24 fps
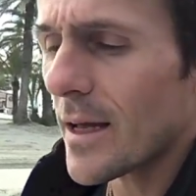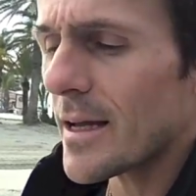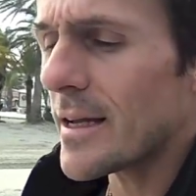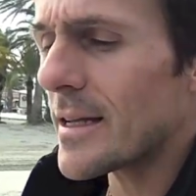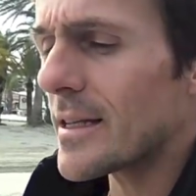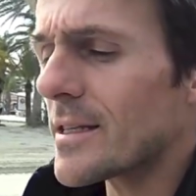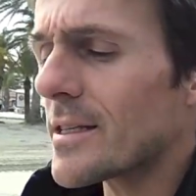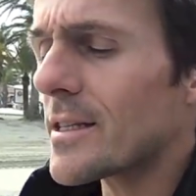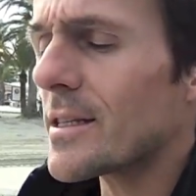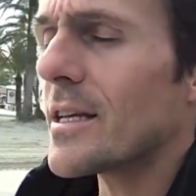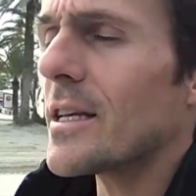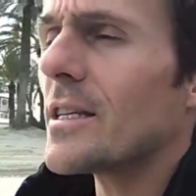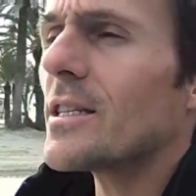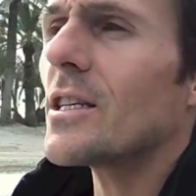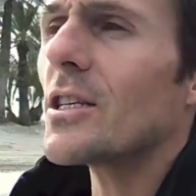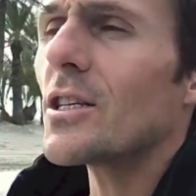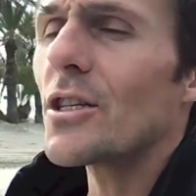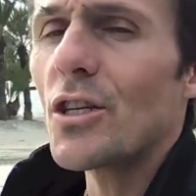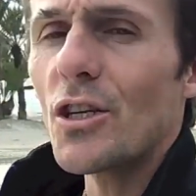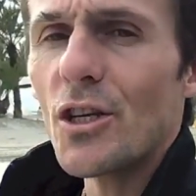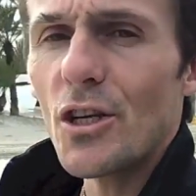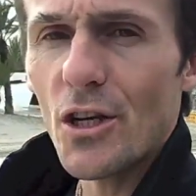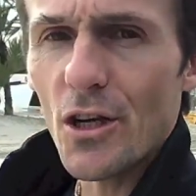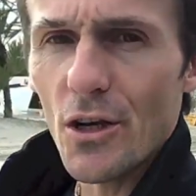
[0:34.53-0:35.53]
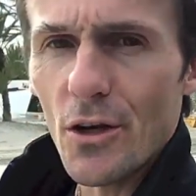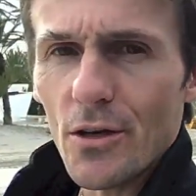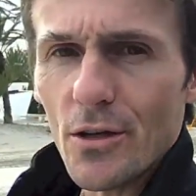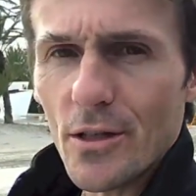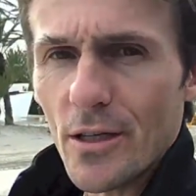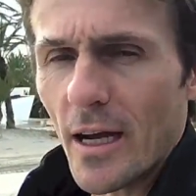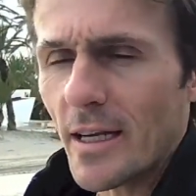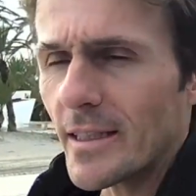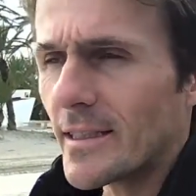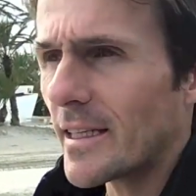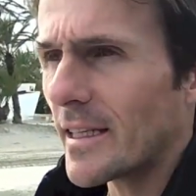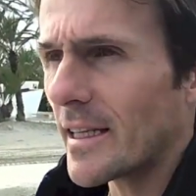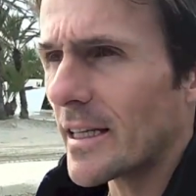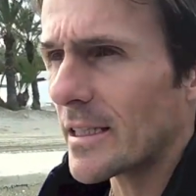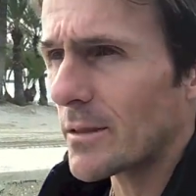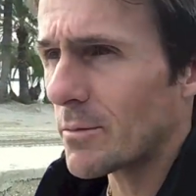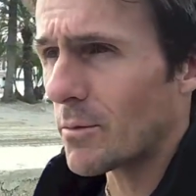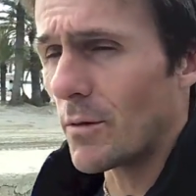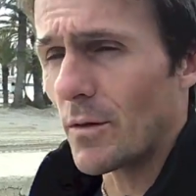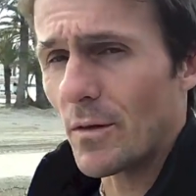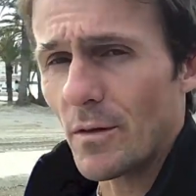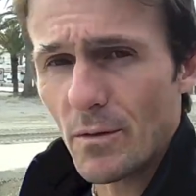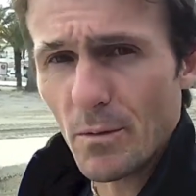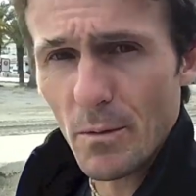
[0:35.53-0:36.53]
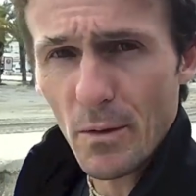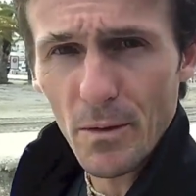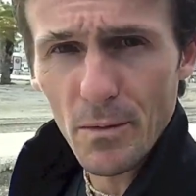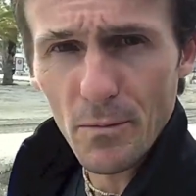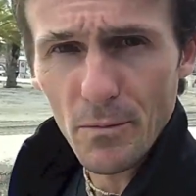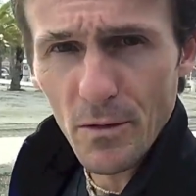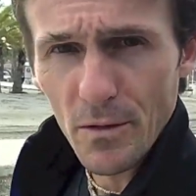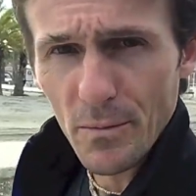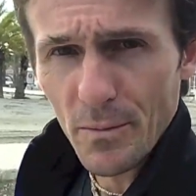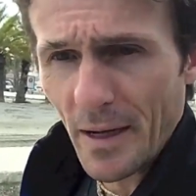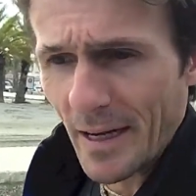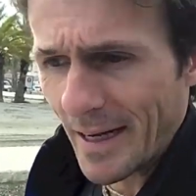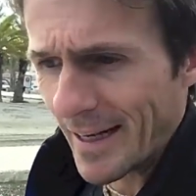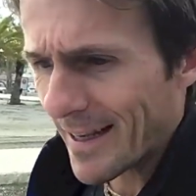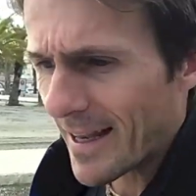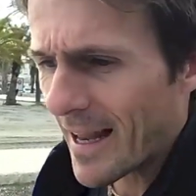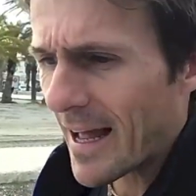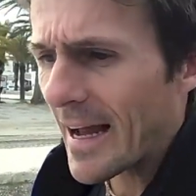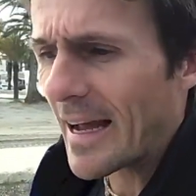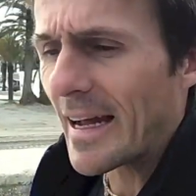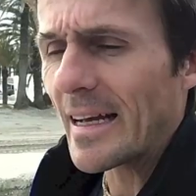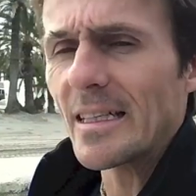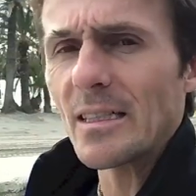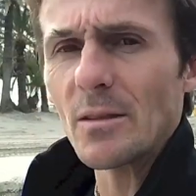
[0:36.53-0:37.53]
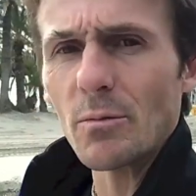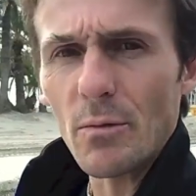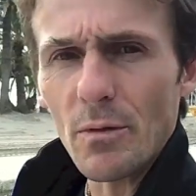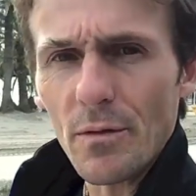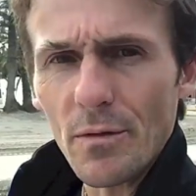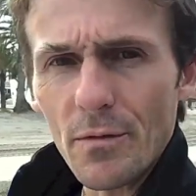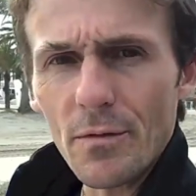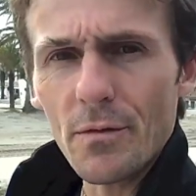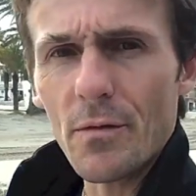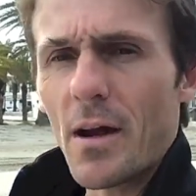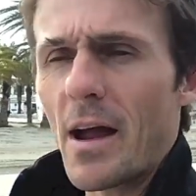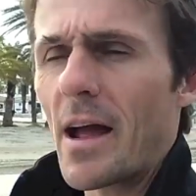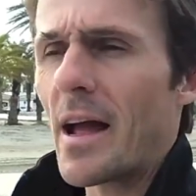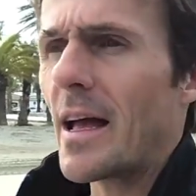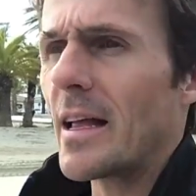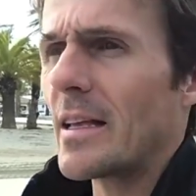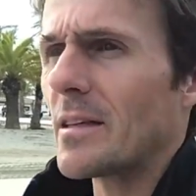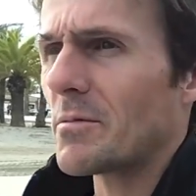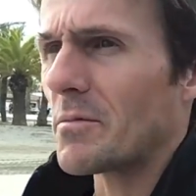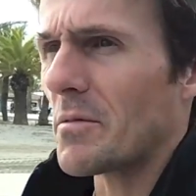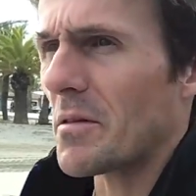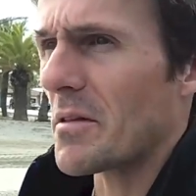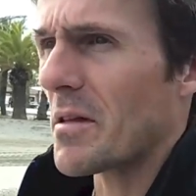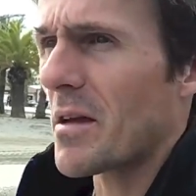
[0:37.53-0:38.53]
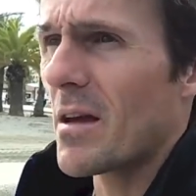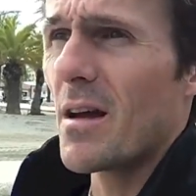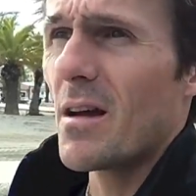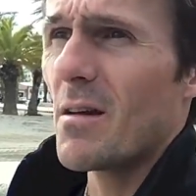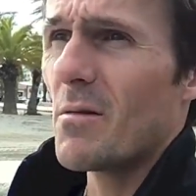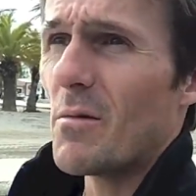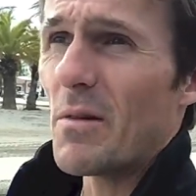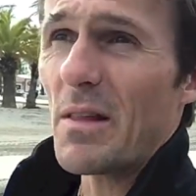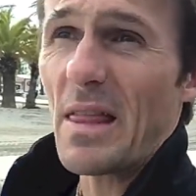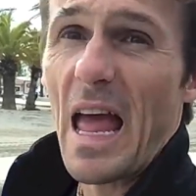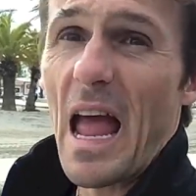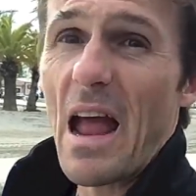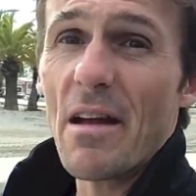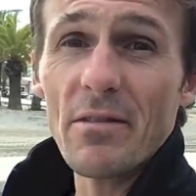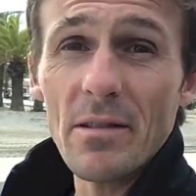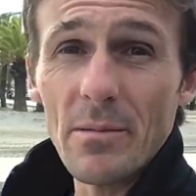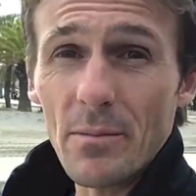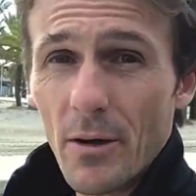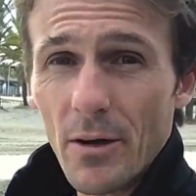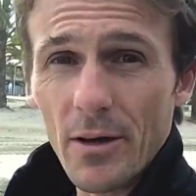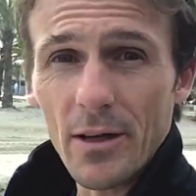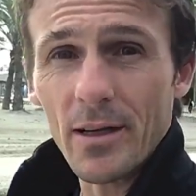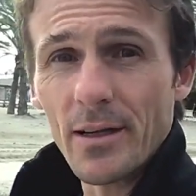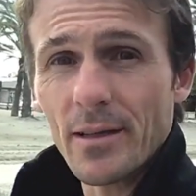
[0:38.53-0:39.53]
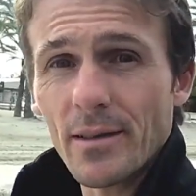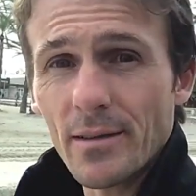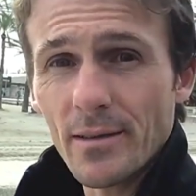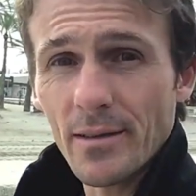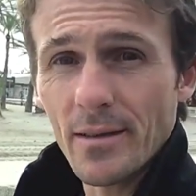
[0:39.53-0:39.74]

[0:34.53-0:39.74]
it's this is huge. I see this with, with, with my clients, with friends, with, with everybody.